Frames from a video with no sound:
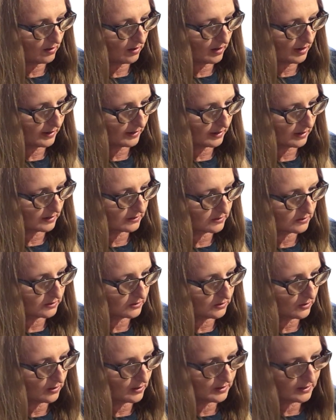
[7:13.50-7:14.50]
I got
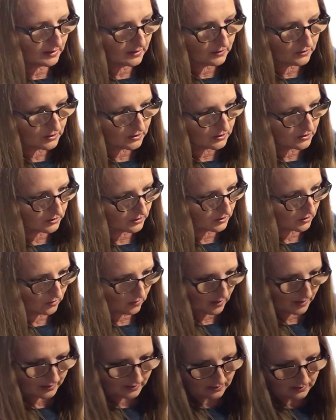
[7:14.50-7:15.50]
started, just so
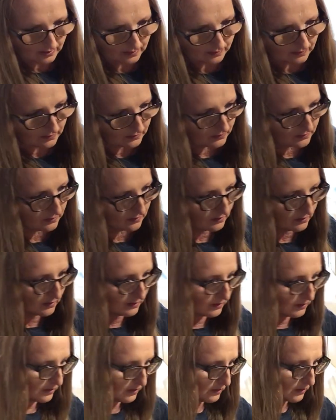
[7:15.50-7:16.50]
I could get this
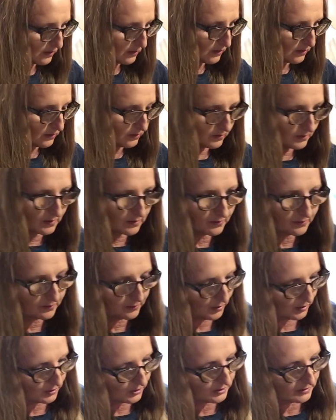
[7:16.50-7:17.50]

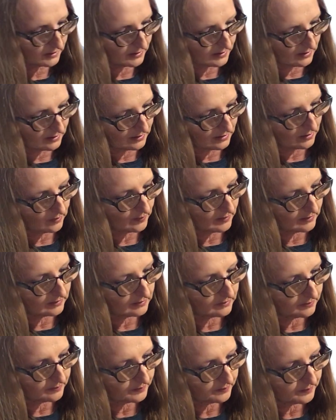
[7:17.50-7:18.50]
partially done
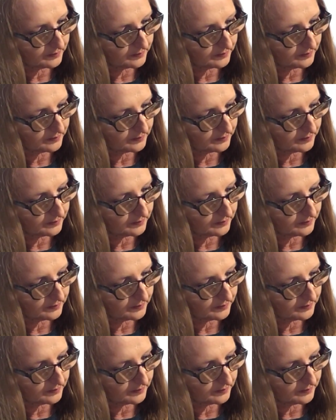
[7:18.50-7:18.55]
anyways.